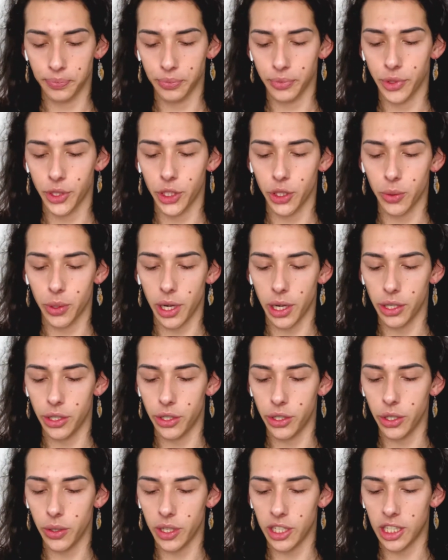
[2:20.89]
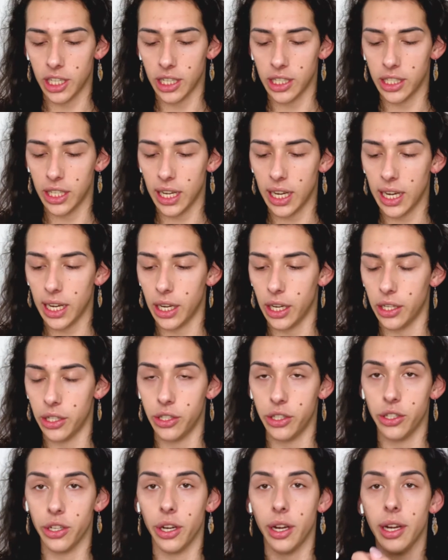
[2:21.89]
So what I do is I take a
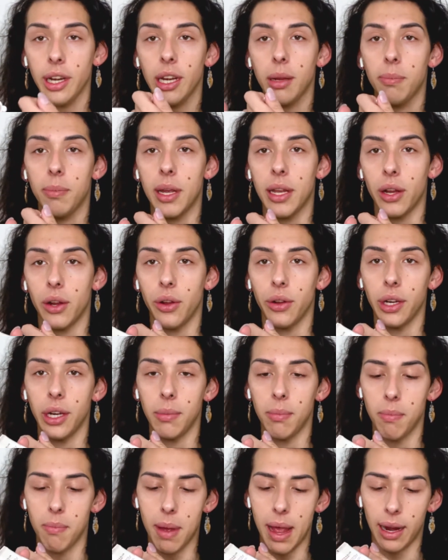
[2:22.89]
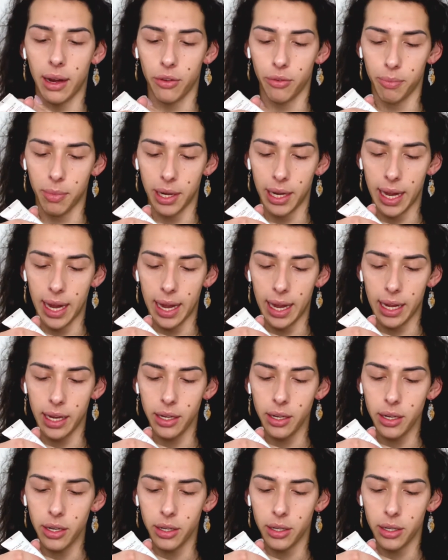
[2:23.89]
tiny bit on the back of my hand.